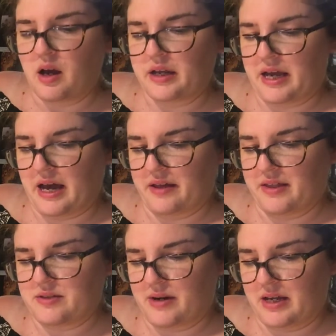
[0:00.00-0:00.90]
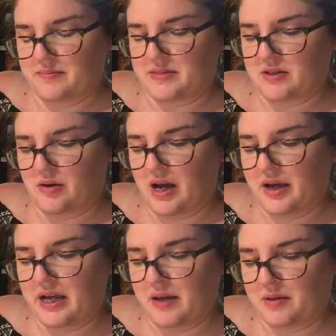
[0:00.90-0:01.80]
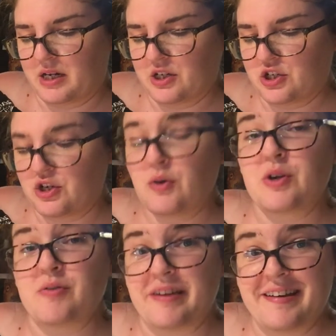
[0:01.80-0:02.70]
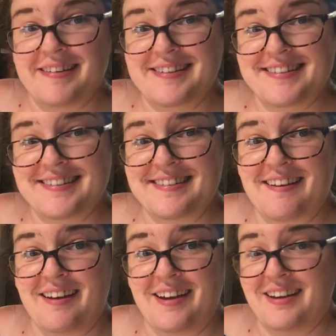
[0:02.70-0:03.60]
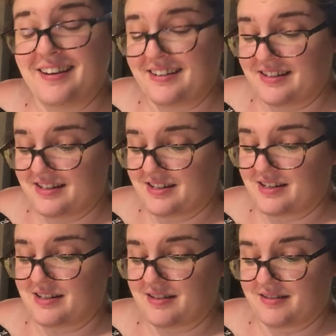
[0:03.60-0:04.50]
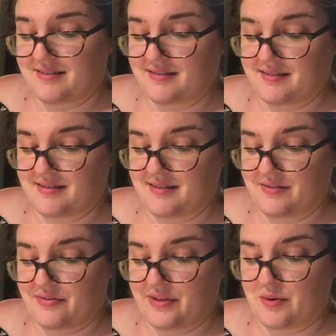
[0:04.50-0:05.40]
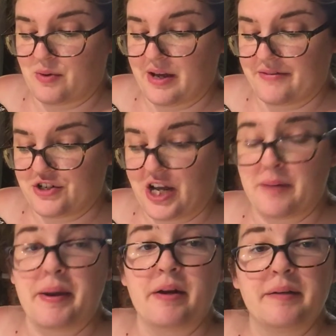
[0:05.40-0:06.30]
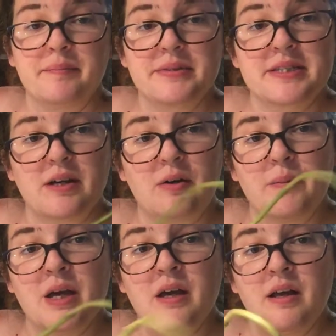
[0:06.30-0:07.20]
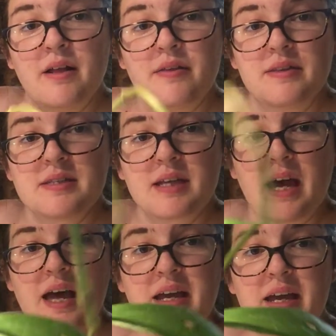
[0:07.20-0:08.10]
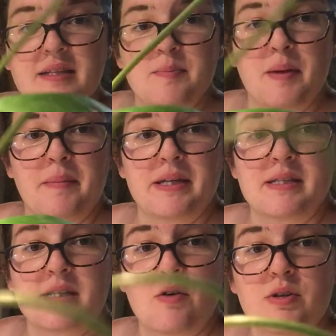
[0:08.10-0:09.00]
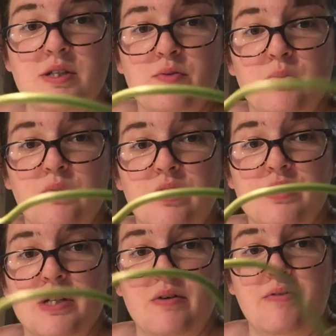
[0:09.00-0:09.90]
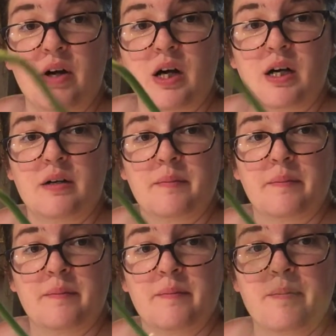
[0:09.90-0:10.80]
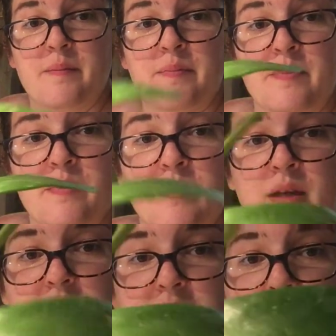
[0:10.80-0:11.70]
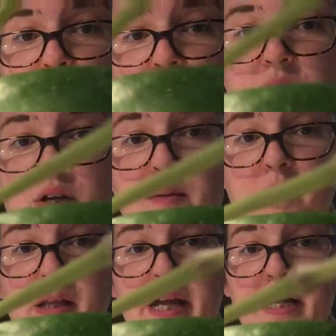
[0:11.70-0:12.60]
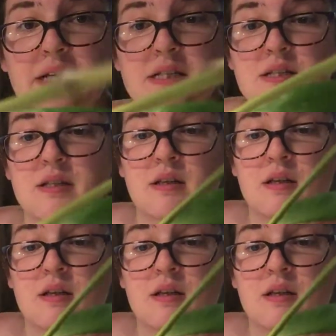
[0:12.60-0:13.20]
Yeah, that's right. So I am going to show you this and then we'll have a chat about it. So this guy has been my slowest rooter so far. It's a healthy looking plant.